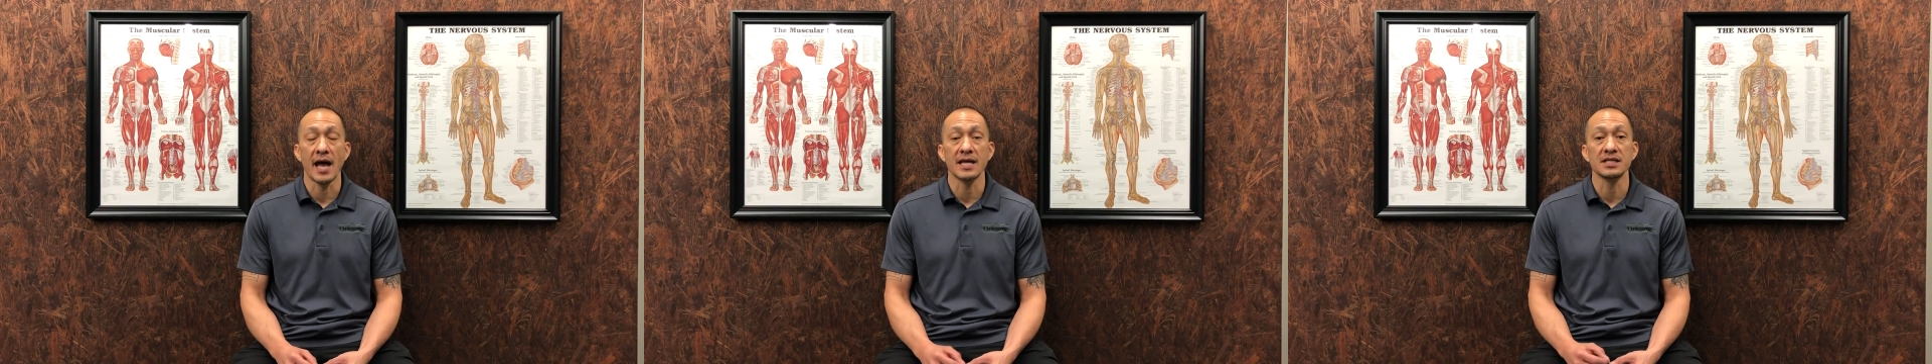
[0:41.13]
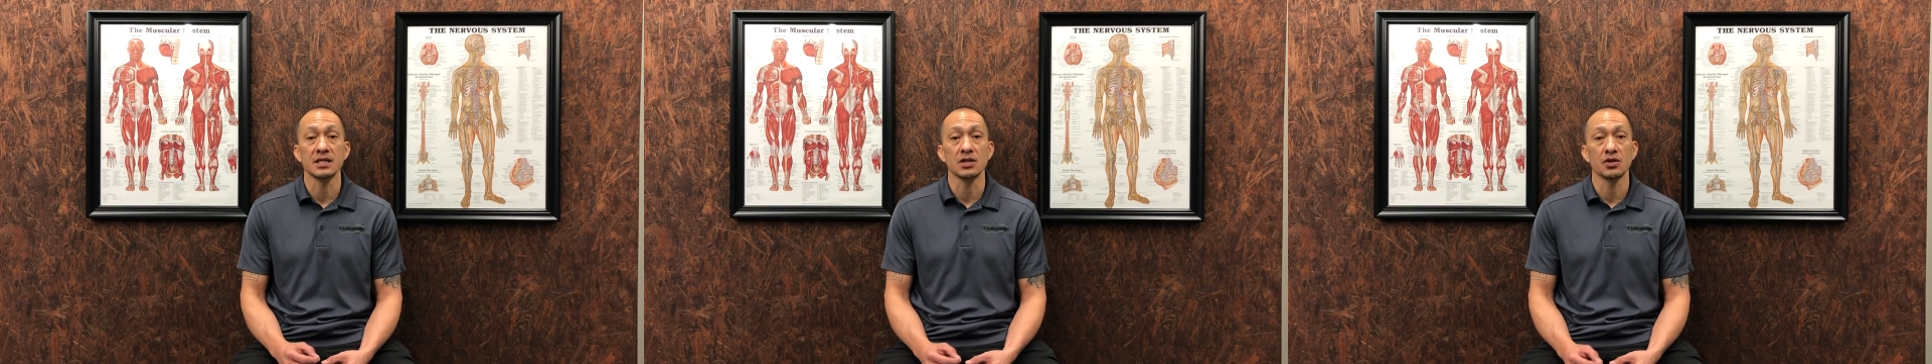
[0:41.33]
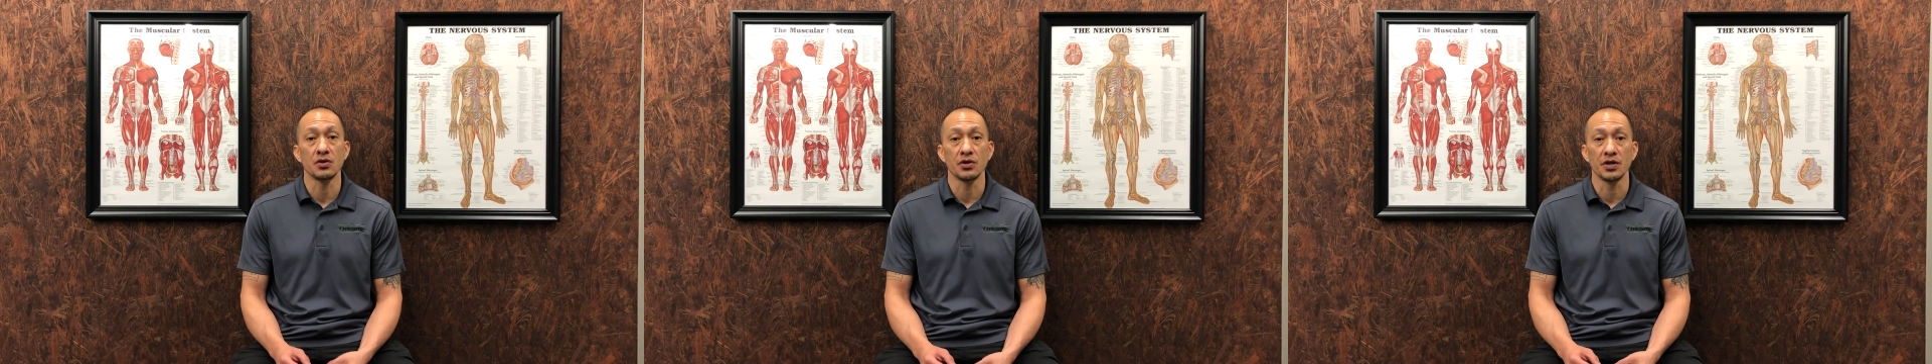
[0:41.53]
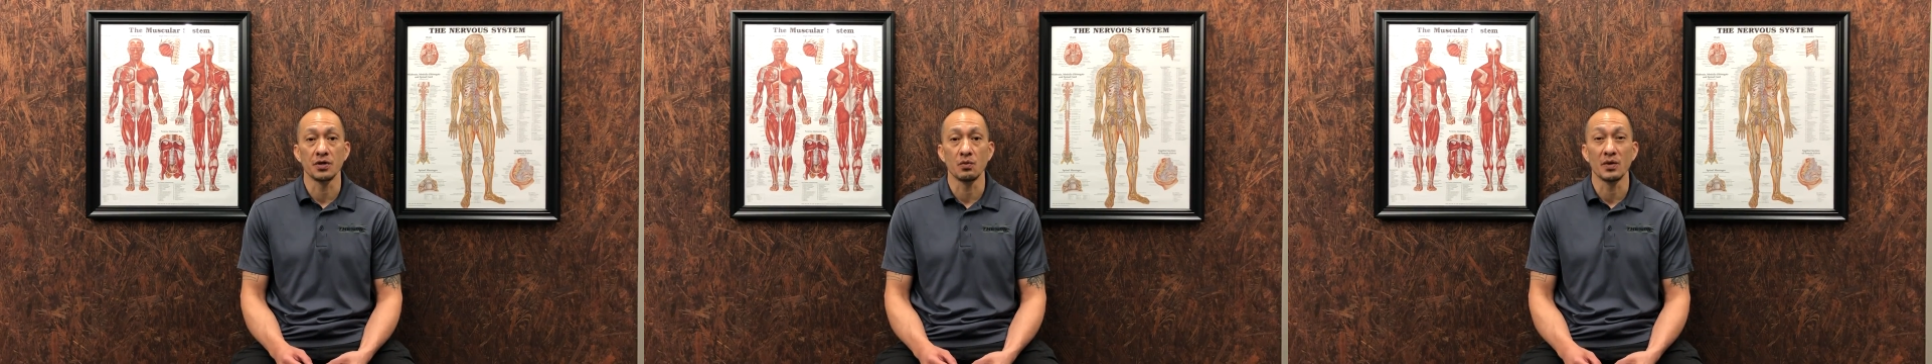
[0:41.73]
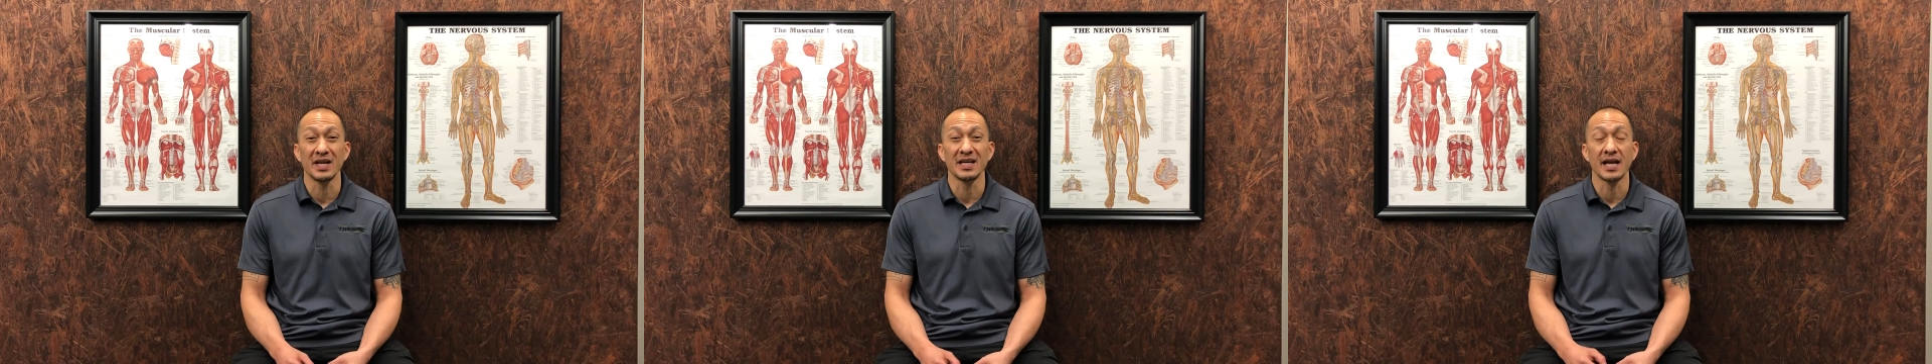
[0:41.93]
as it could
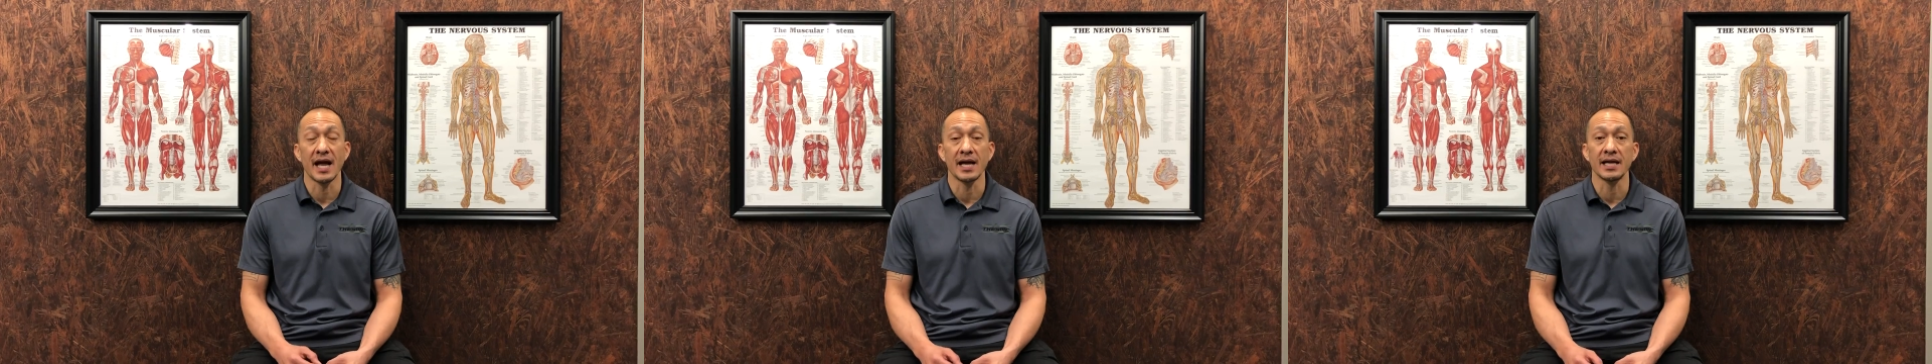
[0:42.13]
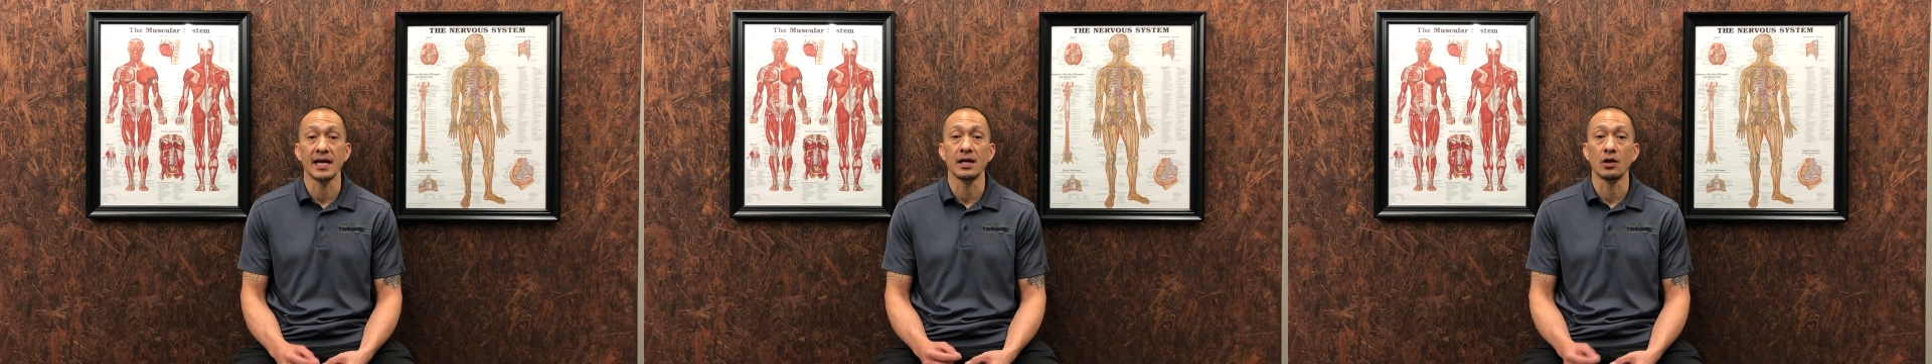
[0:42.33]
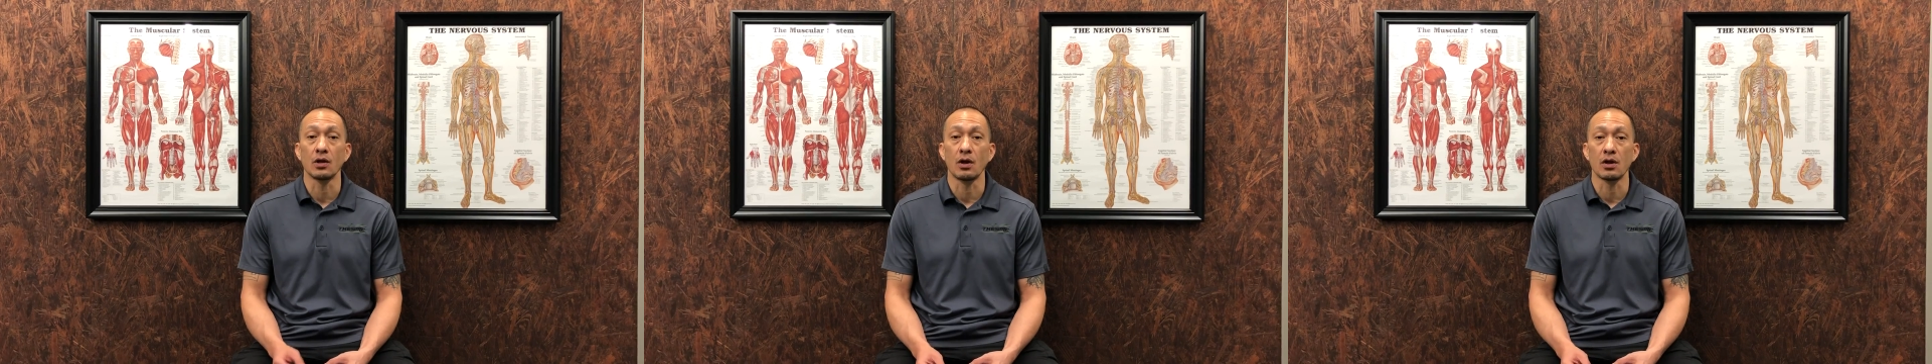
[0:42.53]
when it had a